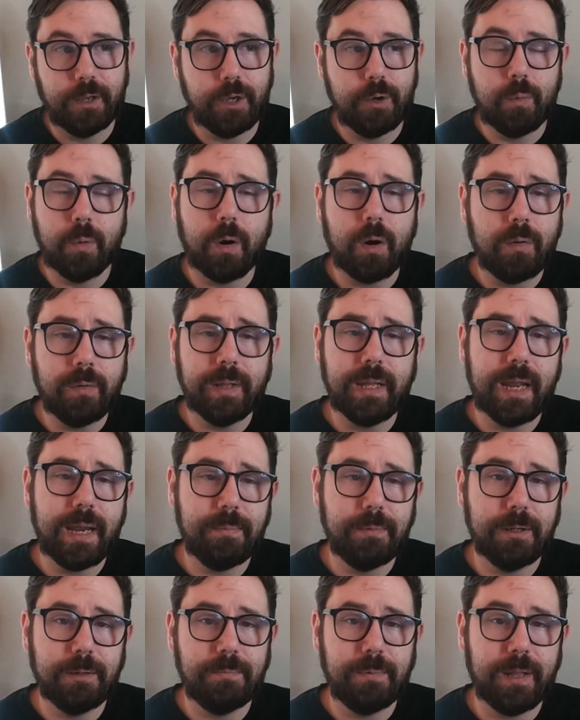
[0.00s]
you were only
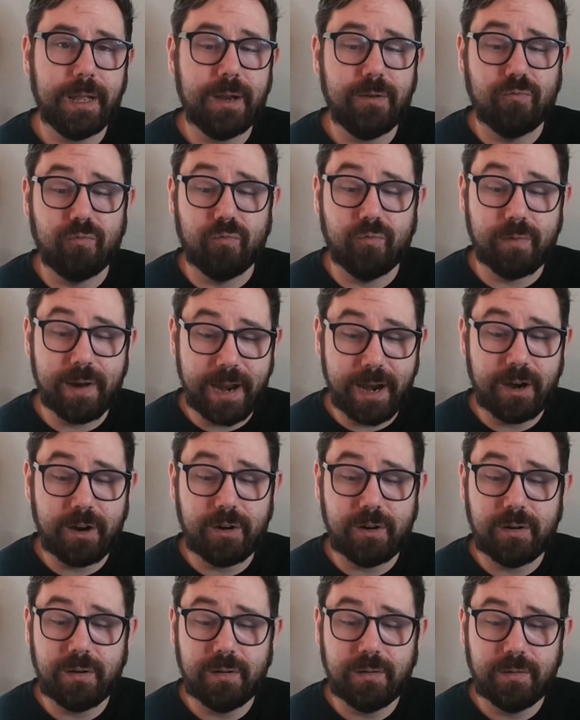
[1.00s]
able to play
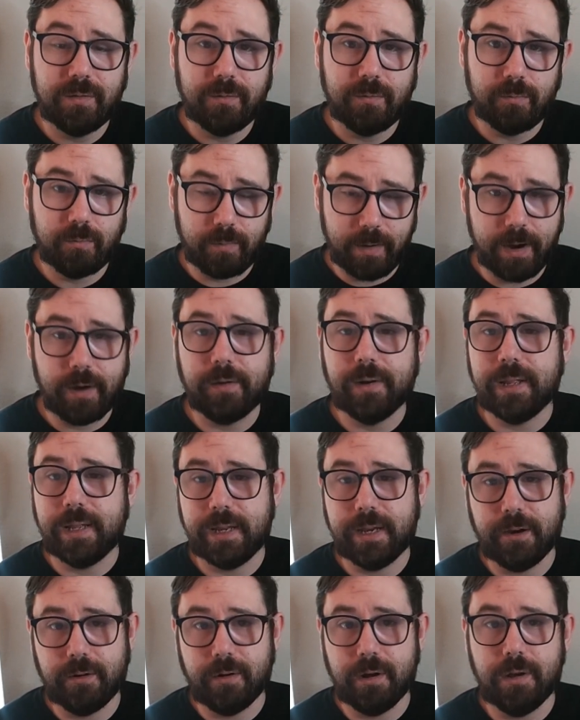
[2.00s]
rarity
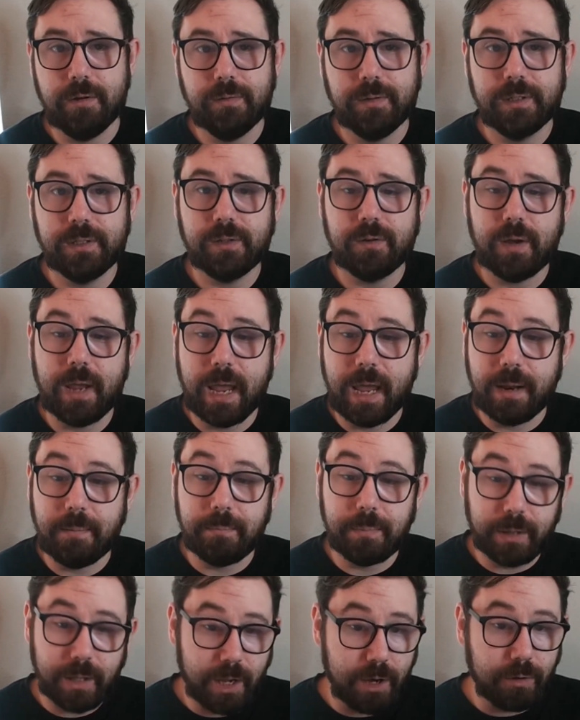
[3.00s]
heroes
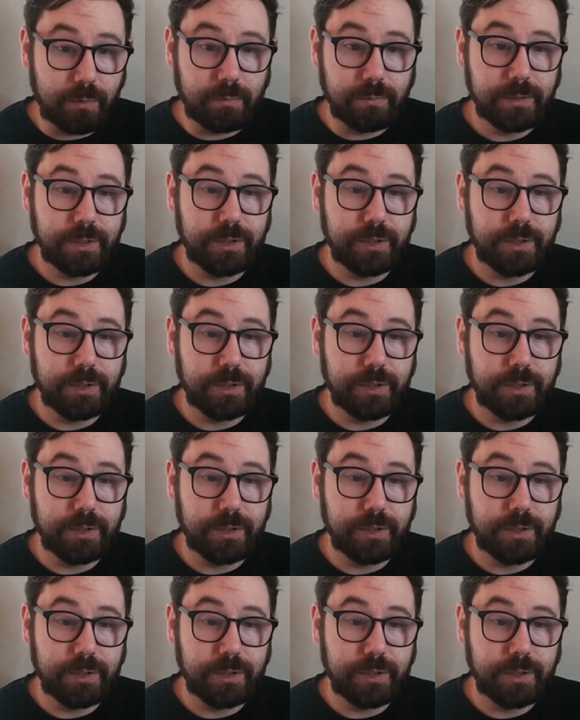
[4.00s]
and below.